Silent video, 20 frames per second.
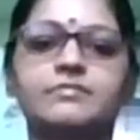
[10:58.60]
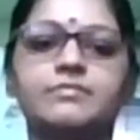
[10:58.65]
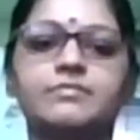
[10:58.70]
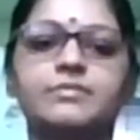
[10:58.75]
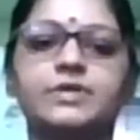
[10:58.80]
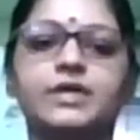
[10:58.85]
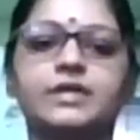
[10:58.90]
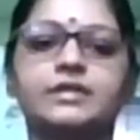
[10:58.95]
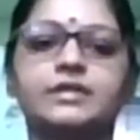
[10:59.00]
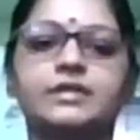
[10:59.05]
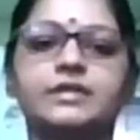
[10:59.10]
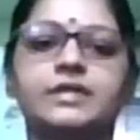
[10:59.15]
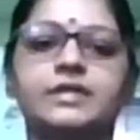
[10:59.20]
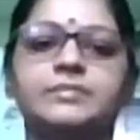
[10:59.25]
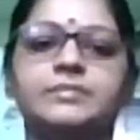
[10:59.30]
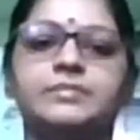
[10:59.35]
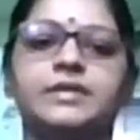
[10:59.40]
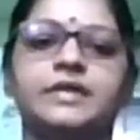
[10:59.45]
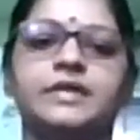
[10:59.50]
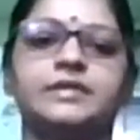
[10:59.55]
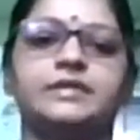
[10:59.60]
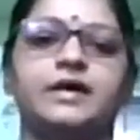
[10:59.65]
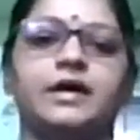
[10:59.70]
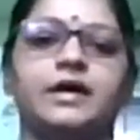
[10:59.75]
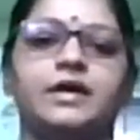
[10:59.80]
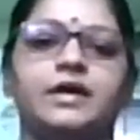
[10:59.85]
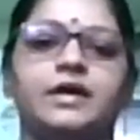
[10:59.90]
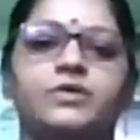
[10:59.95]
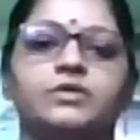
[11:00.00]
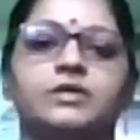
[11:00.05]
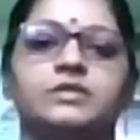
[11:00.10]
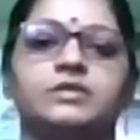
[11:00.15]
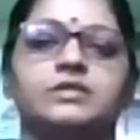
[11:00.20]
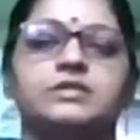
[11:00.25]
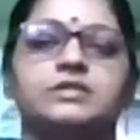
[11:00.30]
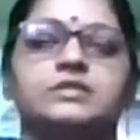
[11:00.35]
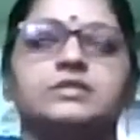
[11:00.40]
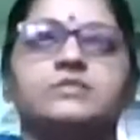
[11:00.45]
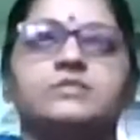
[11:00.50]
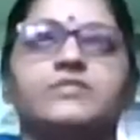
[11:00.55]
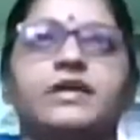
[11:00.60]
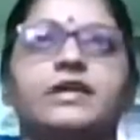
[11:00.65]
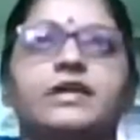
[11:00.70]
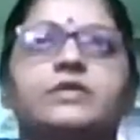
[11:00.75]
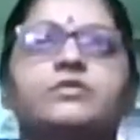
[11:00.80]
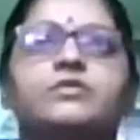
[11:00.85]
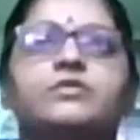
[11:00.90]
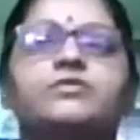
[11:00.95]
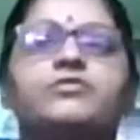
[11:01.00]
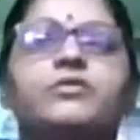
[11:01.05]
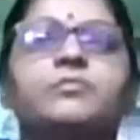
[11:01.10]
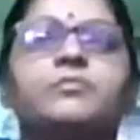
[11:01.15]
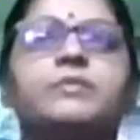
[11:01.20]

Breathe in and breathe out. And this is very good for